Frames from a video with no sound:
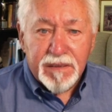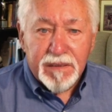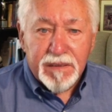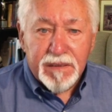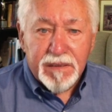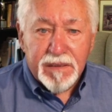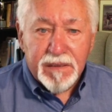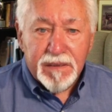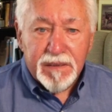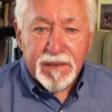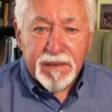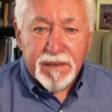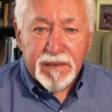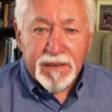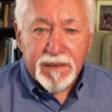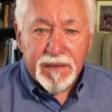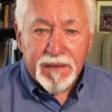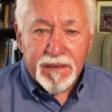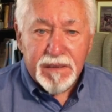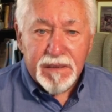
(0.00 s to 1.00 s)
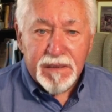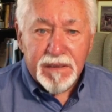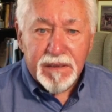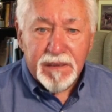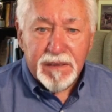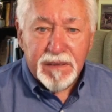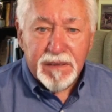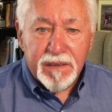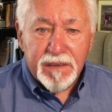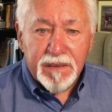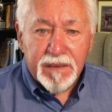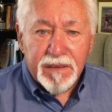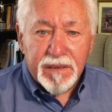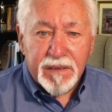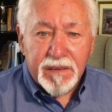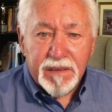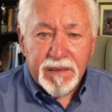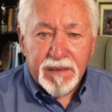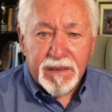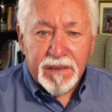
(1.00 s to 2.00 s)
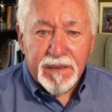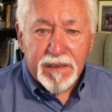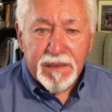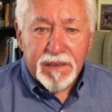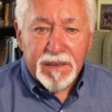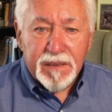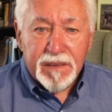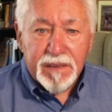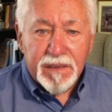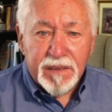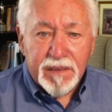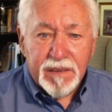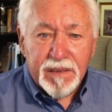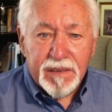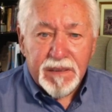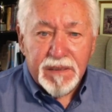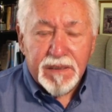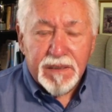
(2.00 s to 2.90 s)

(not speaking)